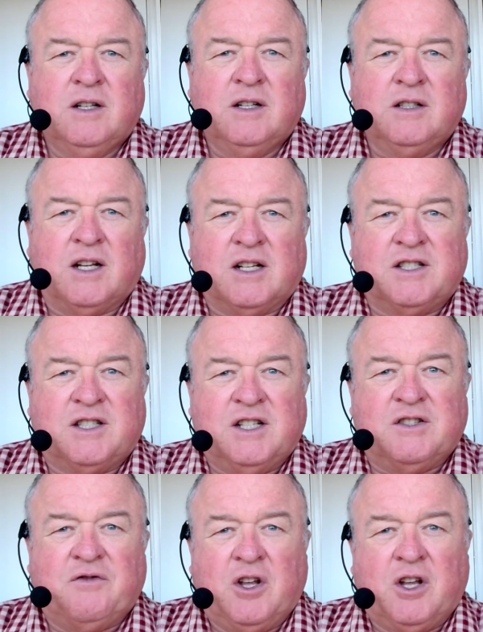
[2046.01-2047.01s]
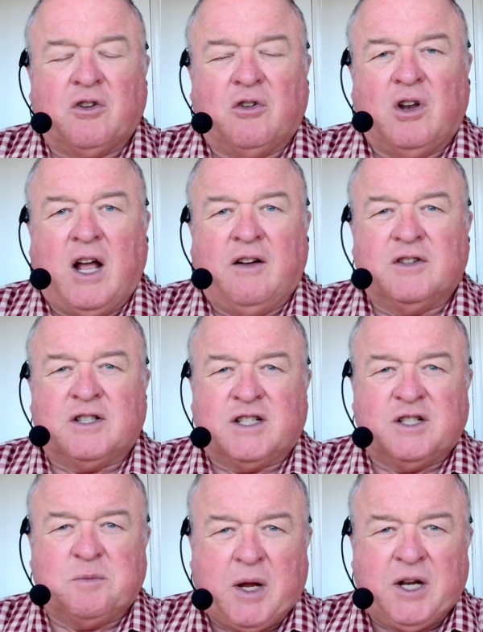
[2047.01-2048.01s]
Does this vehicle have a
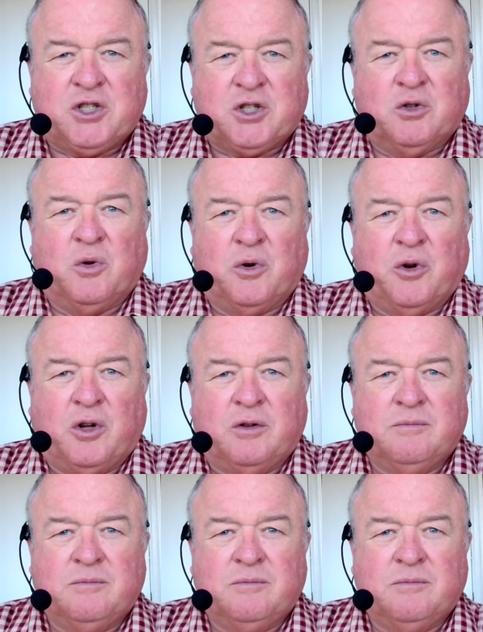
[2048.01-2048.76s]
suspension or not?